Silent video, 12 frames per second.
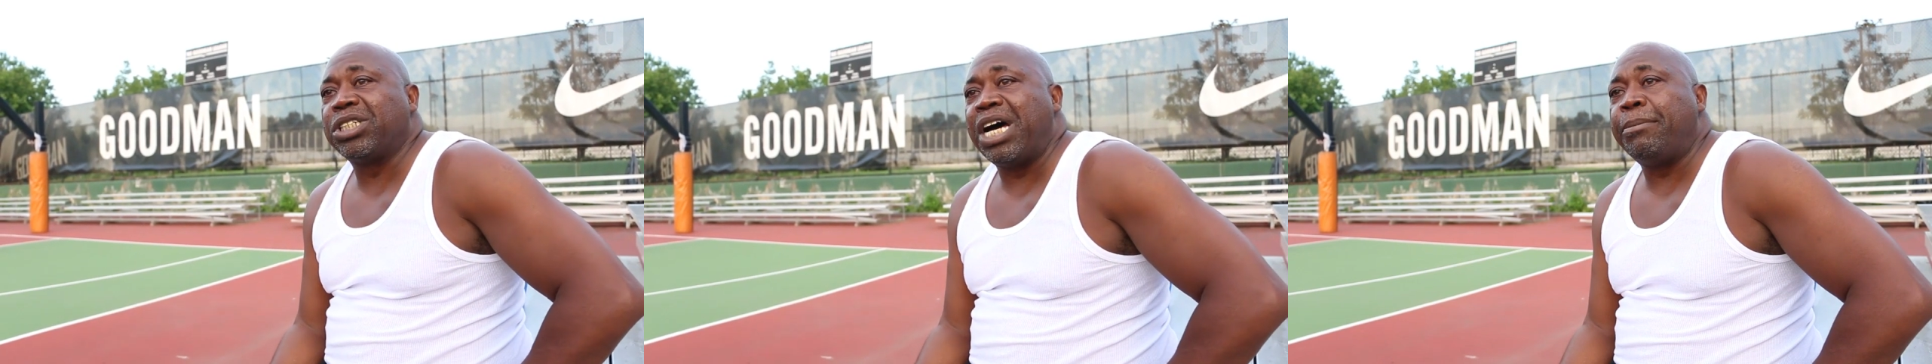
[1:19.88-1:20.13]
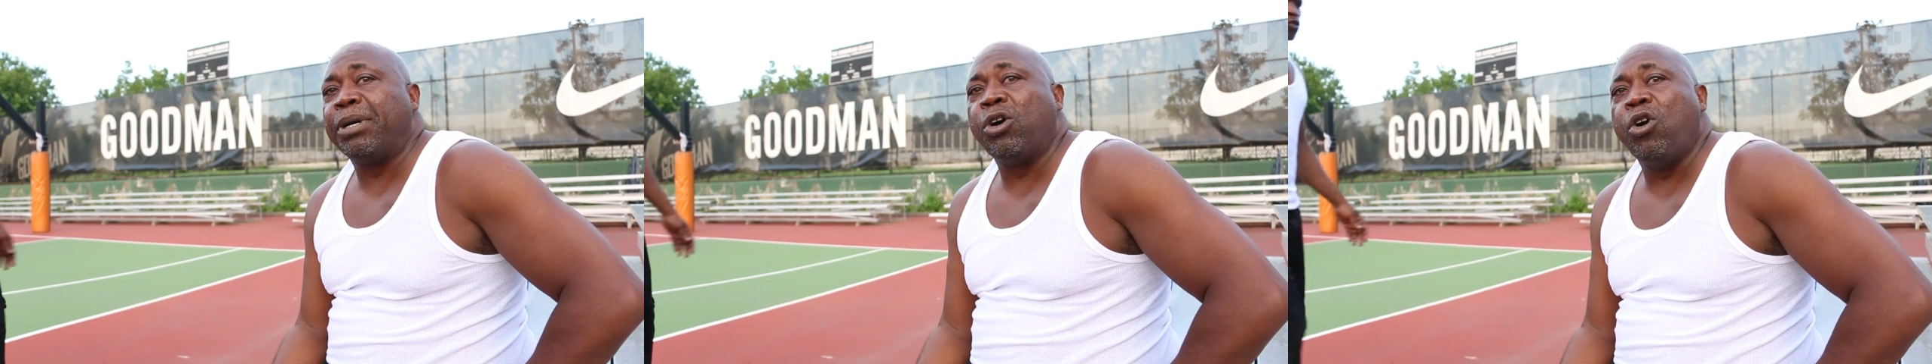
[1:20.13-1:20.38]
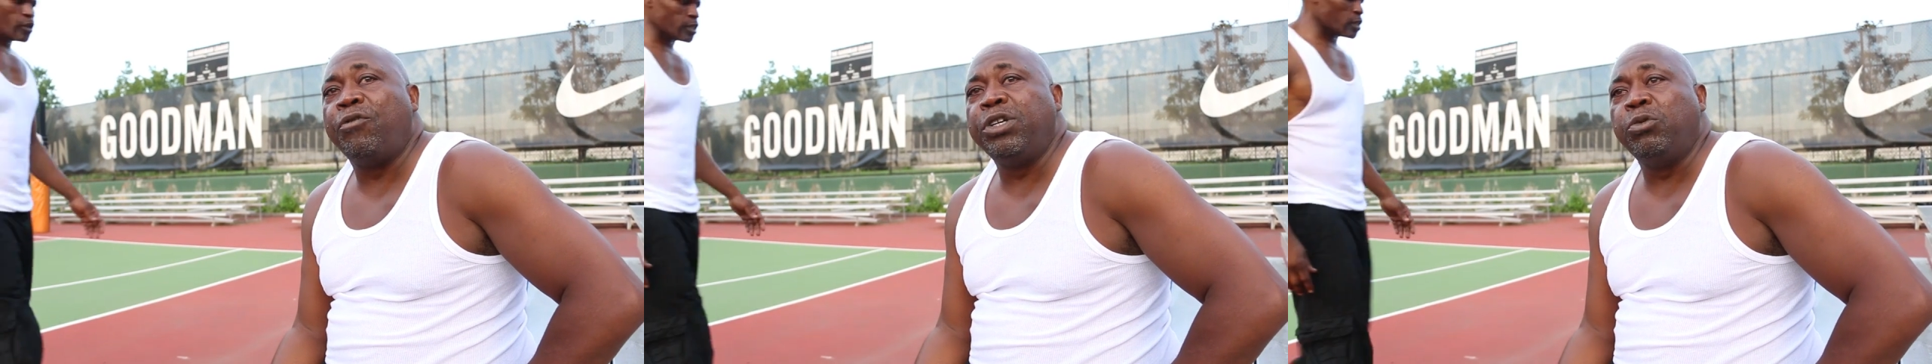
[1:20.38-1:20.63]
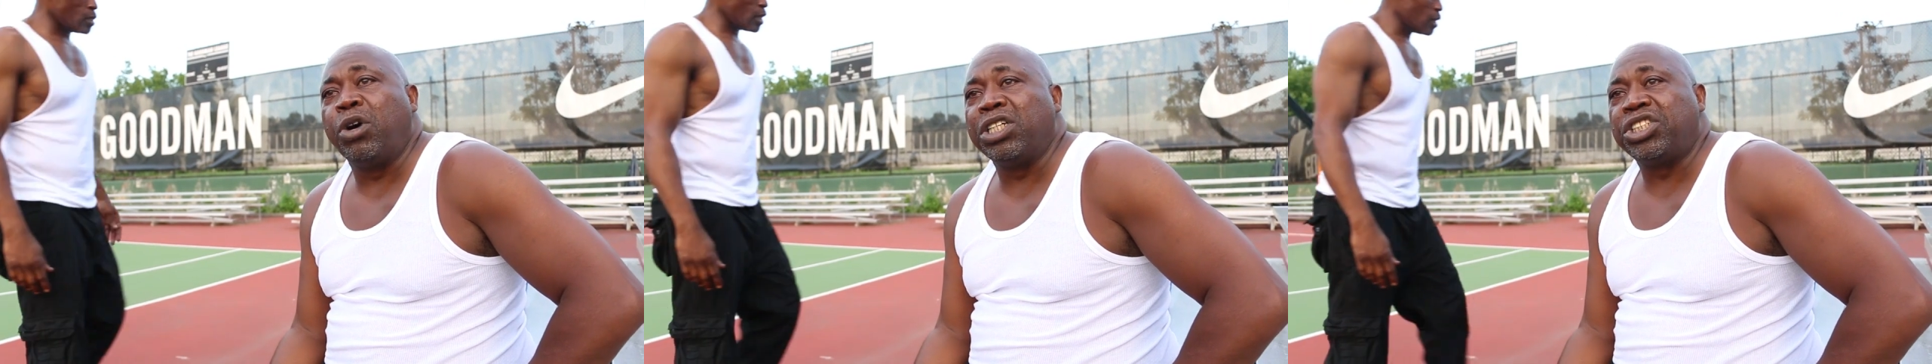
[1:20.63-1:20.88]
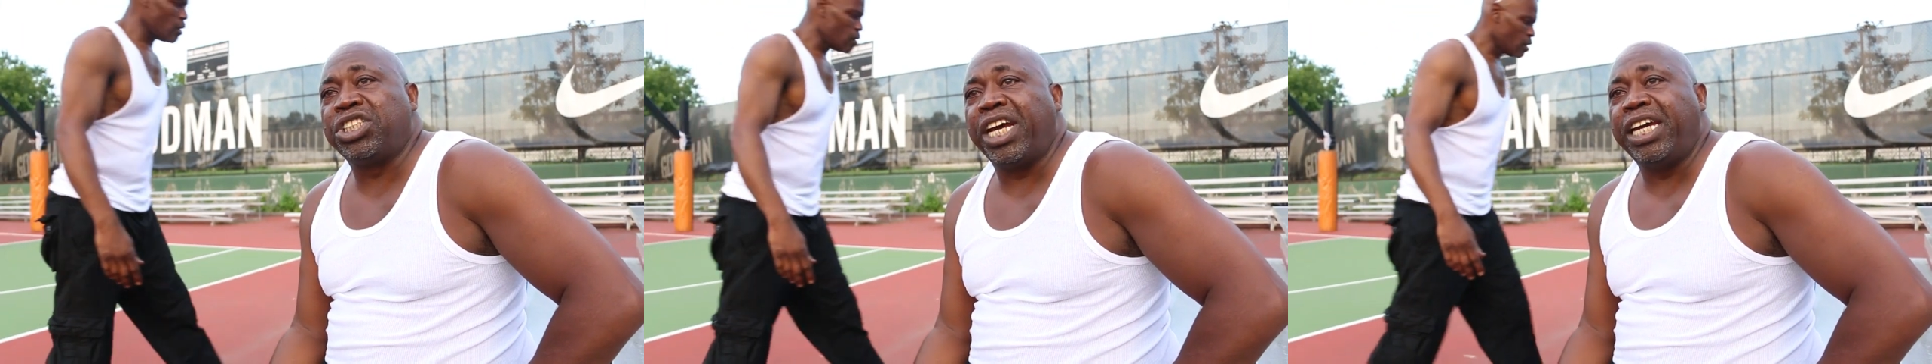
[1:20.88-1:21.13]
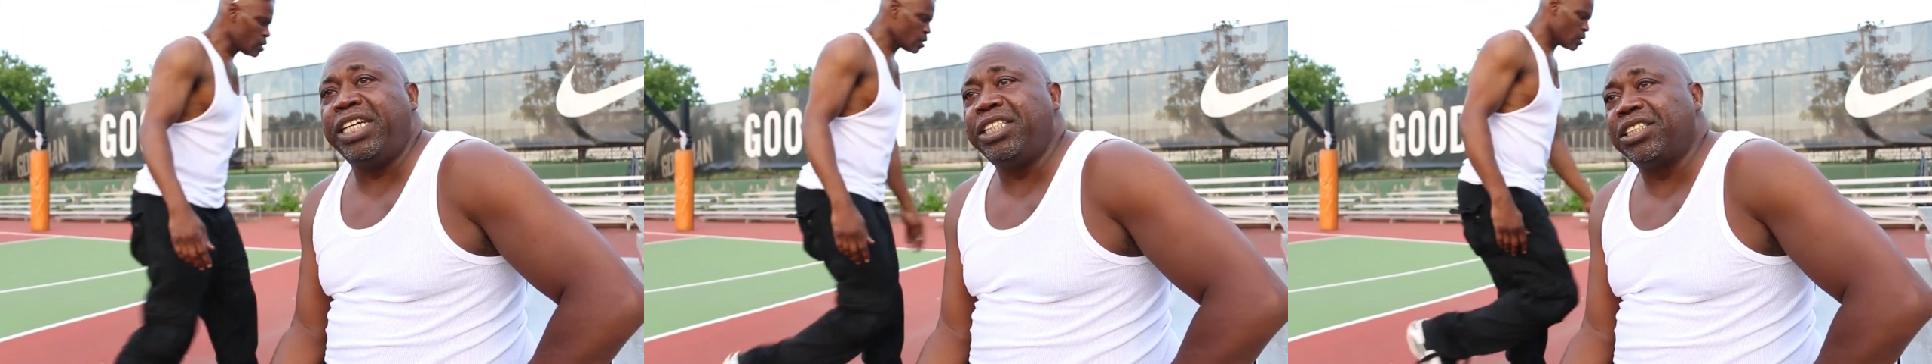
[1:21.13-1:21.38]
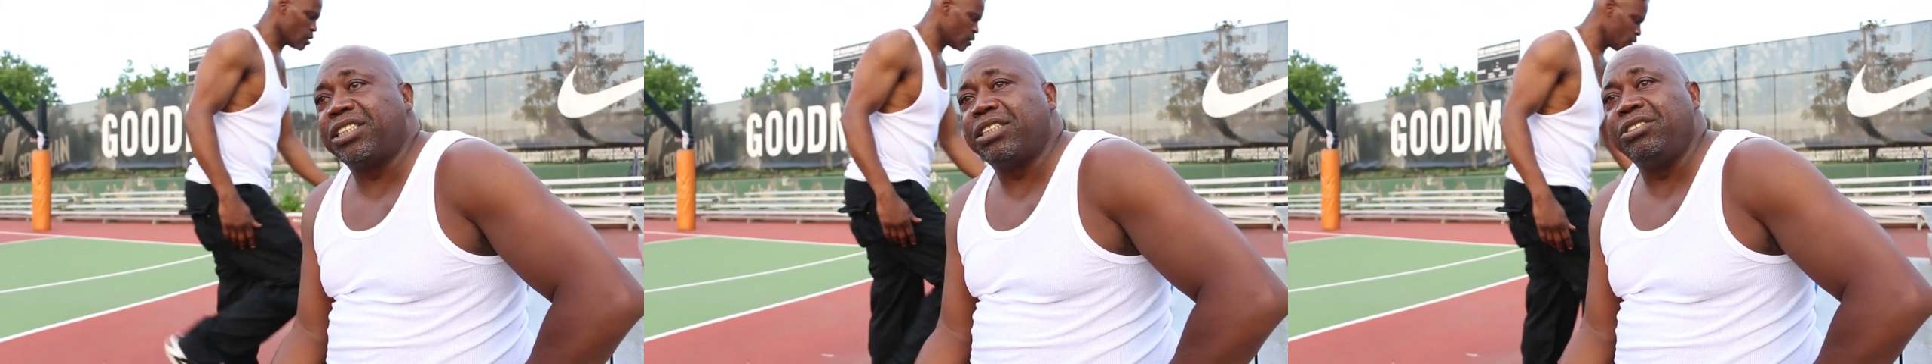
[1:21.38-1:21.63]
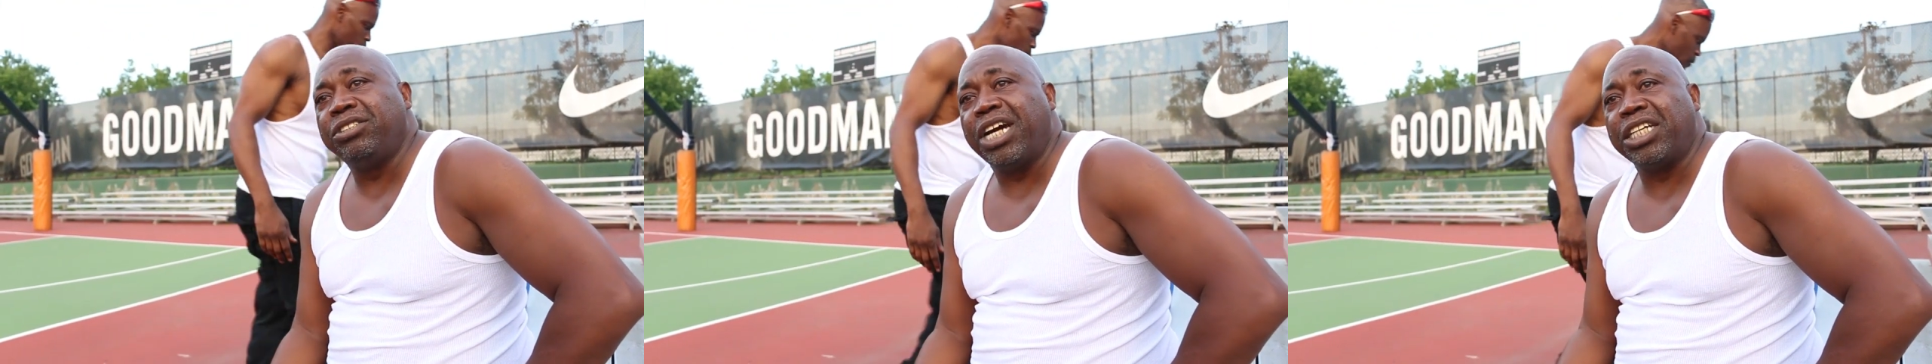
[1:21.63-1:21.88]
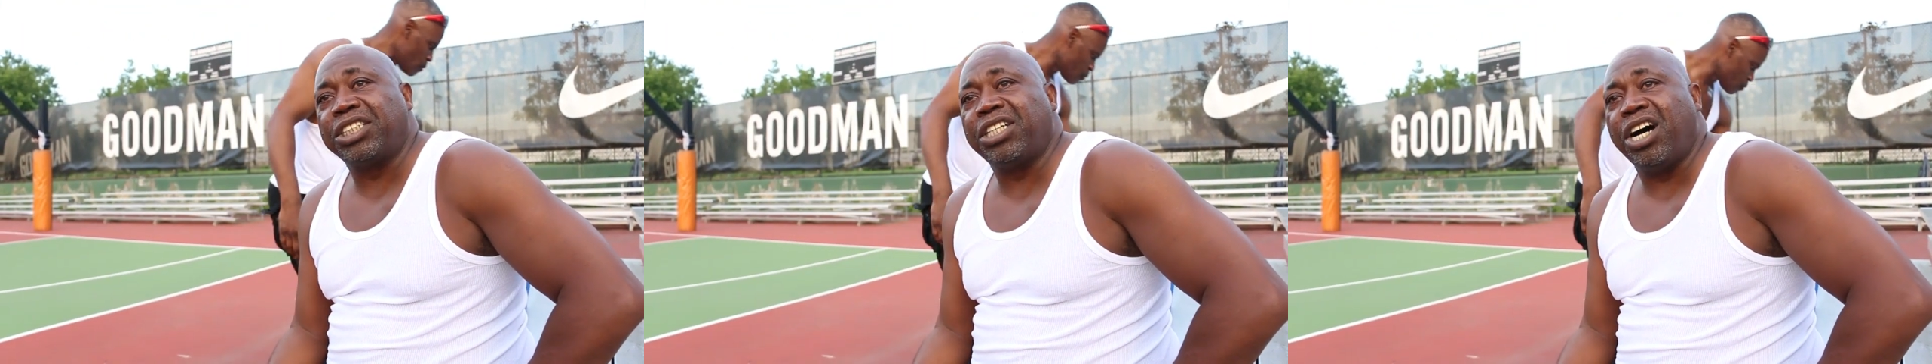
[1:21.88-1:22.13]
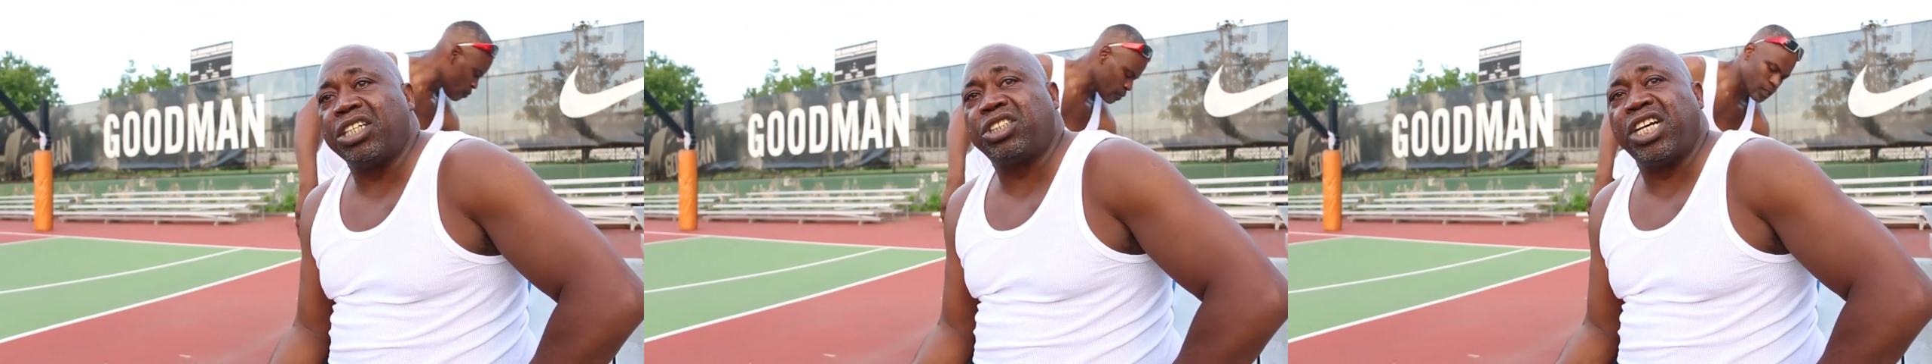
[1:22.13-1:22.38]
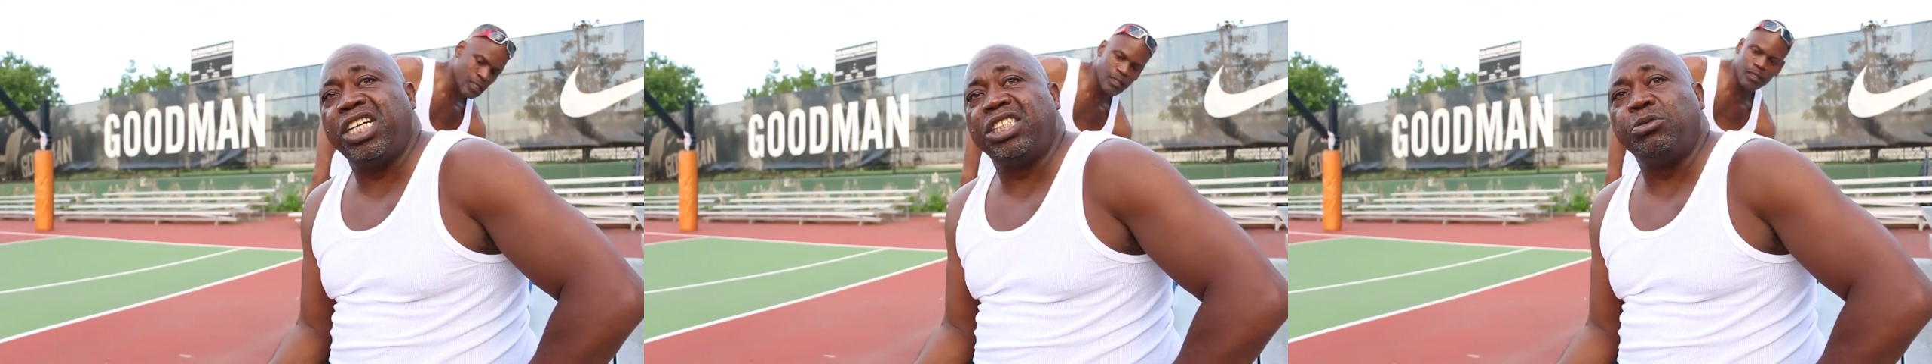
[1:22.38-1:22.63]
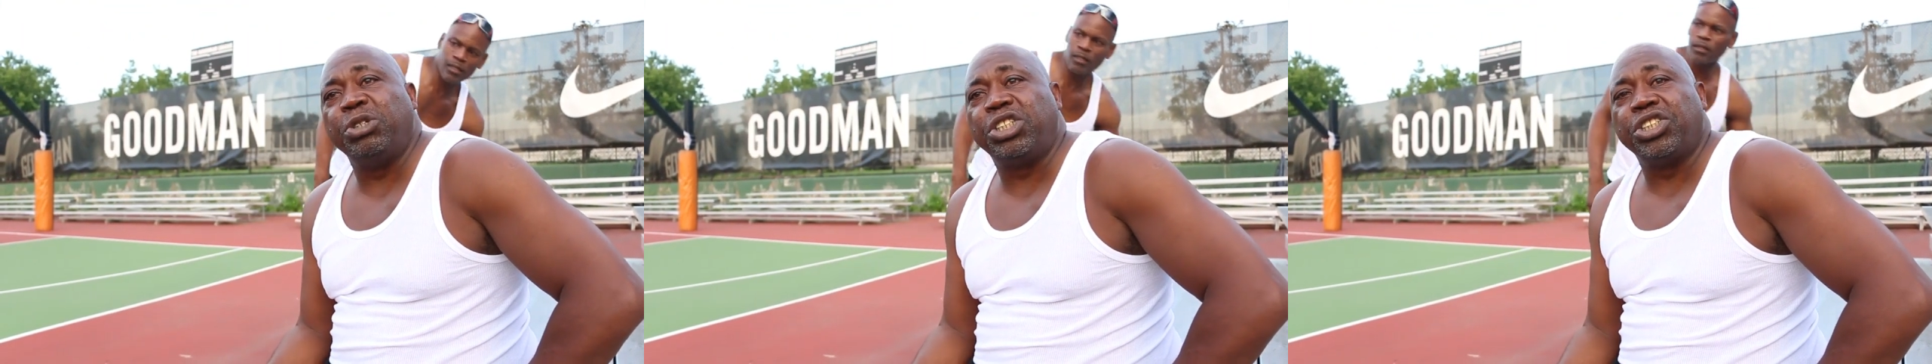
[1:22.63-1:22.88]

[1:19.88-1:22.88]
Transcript: time ago, if you want to change, you got to start changing with